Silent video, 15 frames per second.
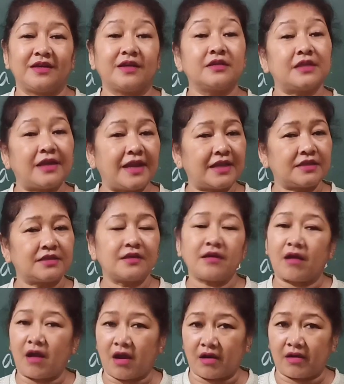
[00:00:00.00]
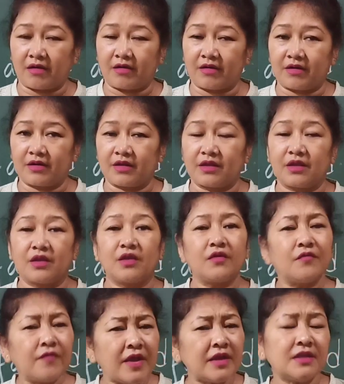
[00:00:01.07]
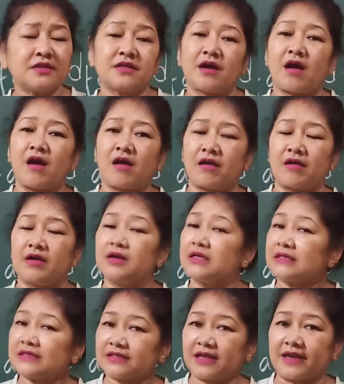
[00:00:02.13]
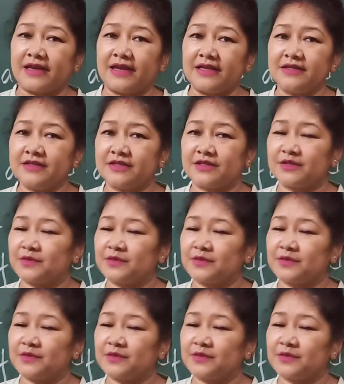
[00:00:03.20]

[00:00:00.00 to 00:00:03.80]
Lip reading: the letter R. When is R silent?